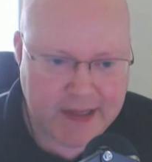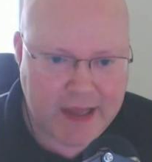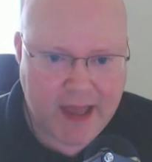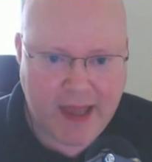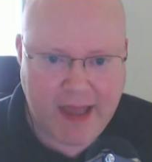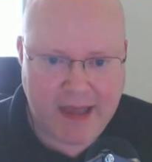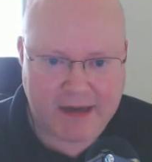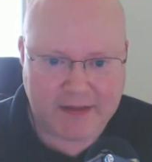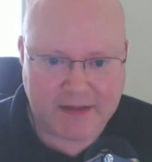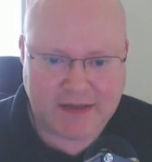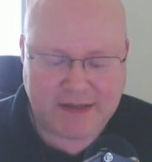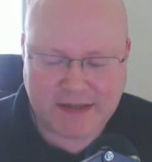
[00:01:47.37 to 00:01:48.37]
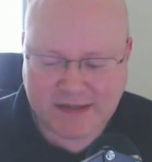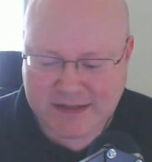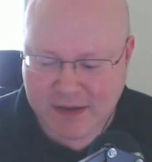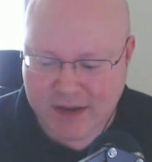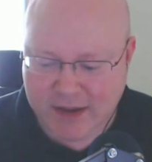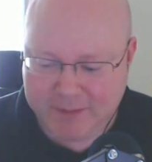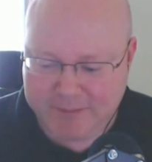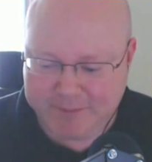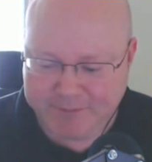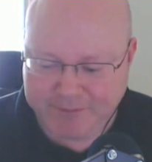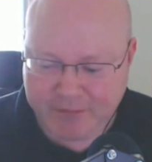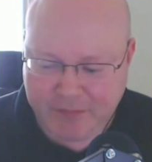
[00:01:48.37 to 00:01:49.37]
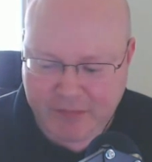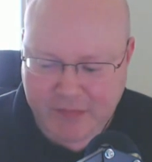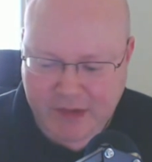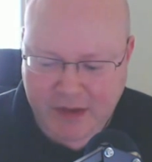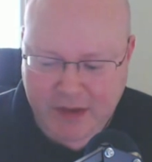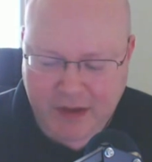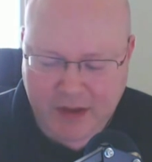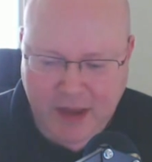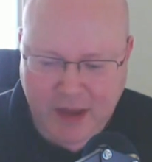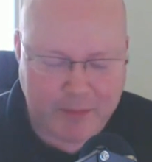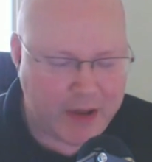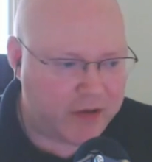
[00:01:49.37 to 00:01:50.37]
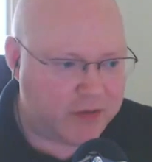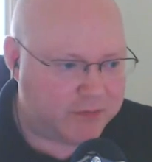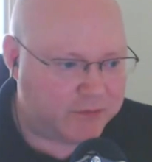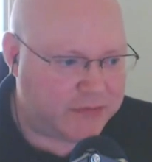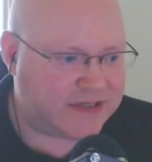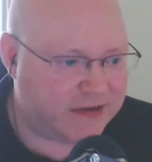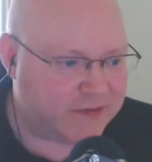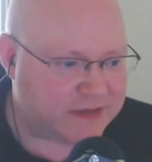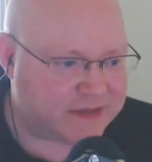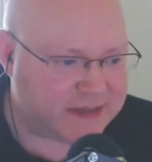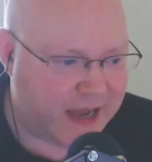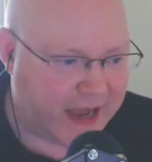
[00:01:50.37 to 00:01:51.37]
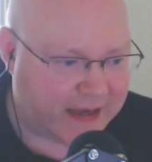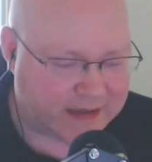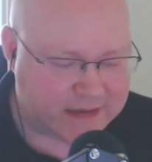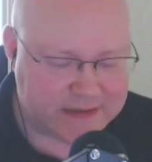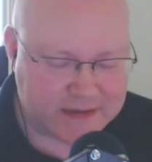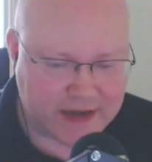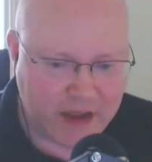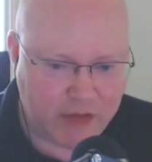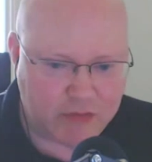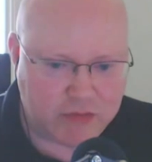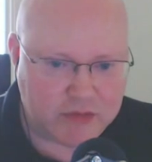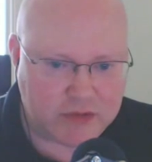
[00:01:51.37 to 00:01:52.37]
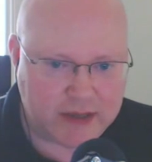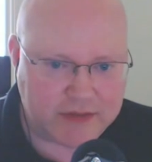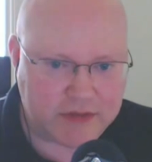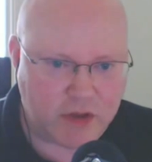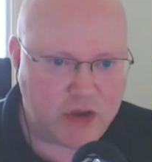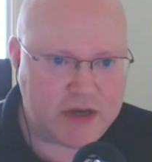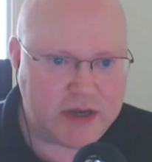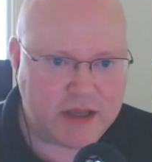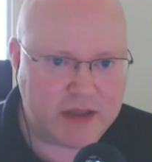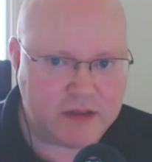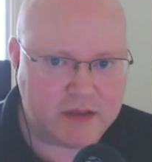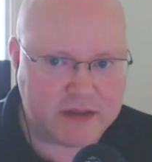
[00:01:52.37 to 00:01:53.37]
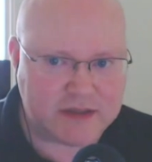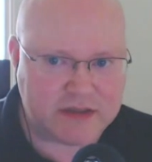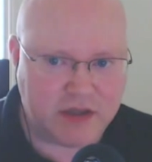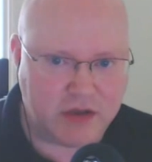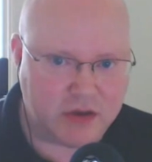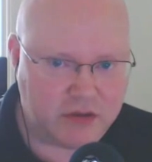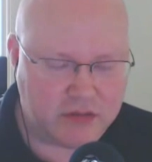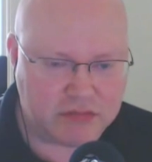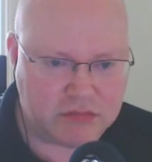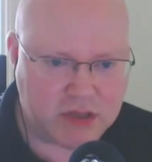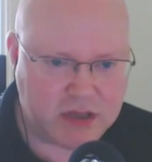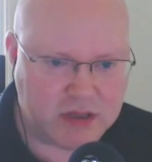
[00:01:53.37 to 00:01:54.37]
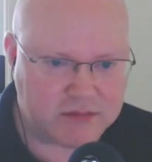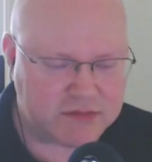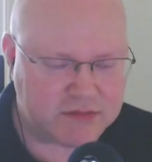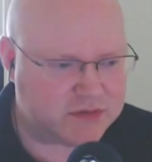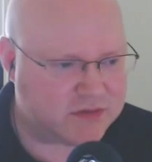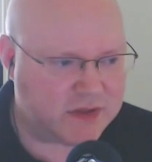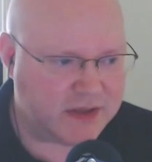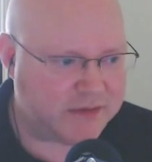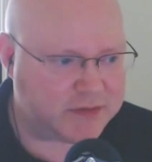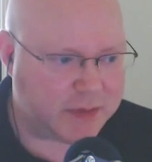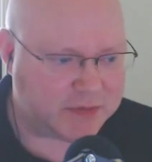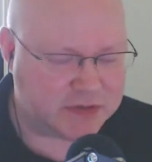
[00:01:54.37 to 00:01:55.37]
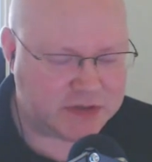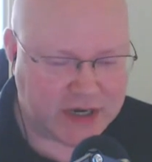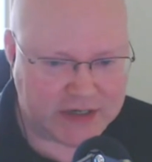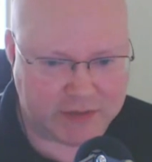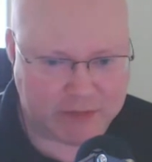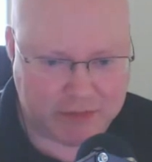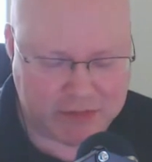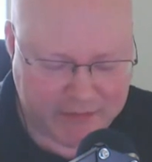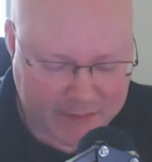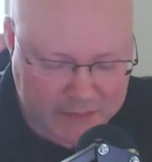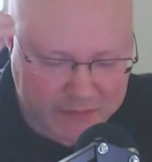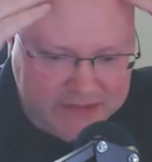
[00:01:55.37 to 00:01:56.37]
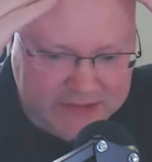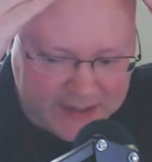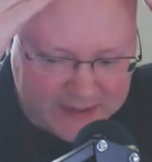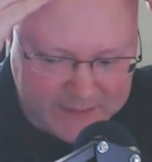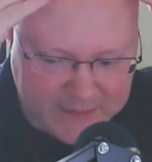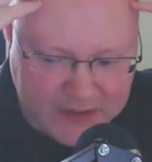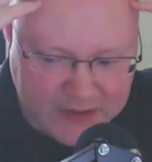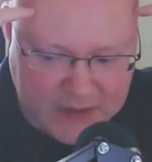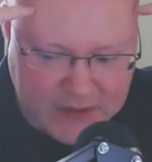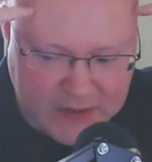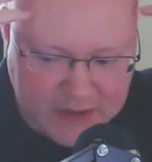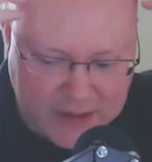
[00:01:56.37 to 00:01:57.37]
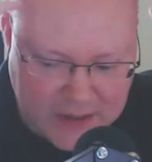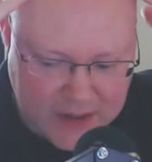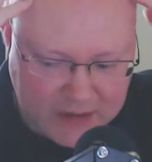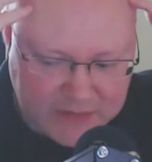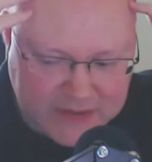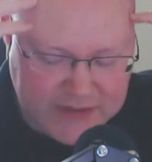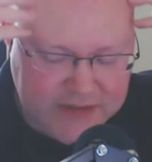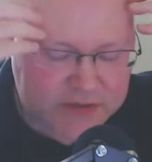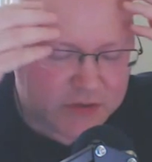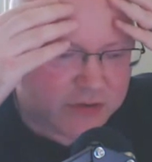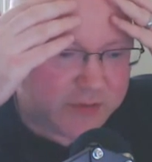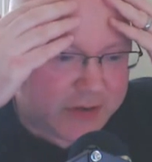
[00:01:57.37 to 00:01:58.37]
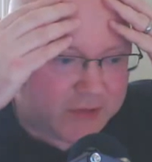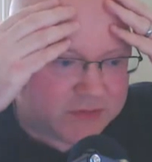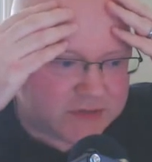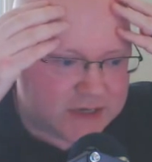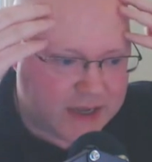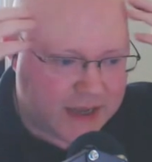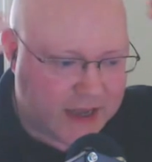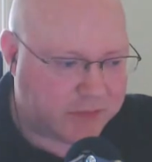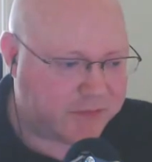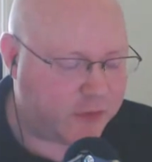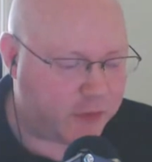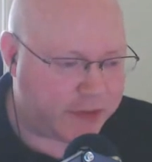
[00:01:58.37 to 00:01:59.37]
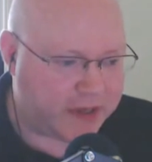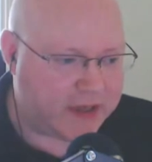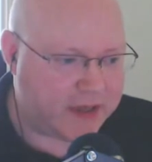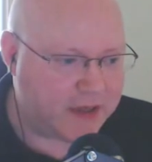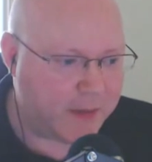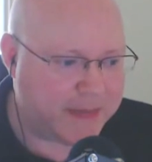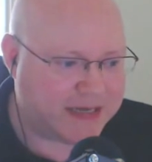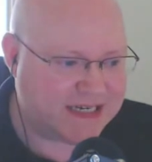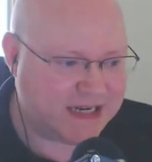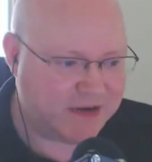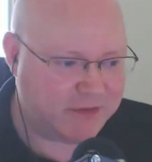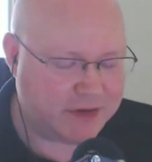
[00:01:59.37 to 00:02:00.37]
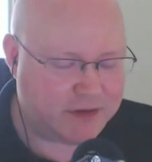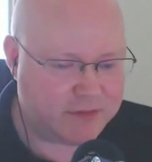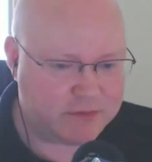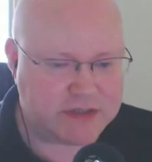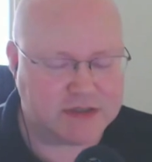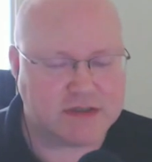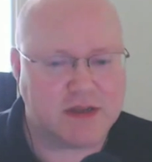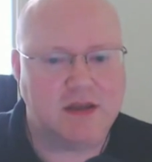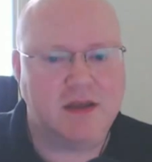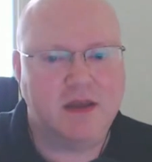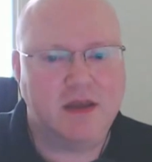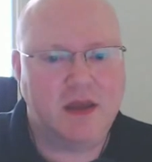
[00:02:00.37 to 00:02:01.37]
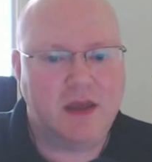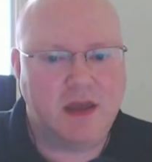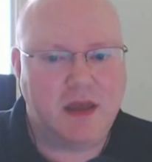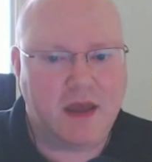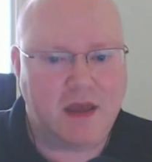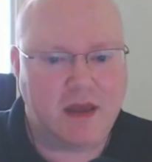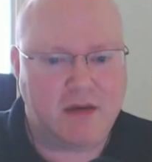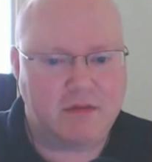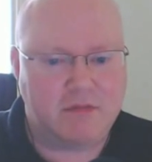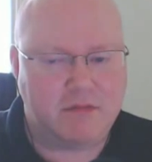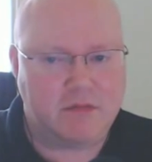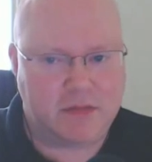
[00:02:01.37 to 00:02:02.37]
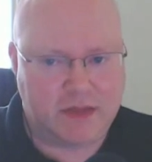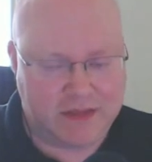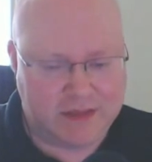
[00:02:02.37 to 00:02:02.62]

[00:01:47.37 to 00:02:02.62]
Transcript: And this is about material science. Now, earlier this year, I think it was about January, February time, we did a story about hydrophobic material, which is in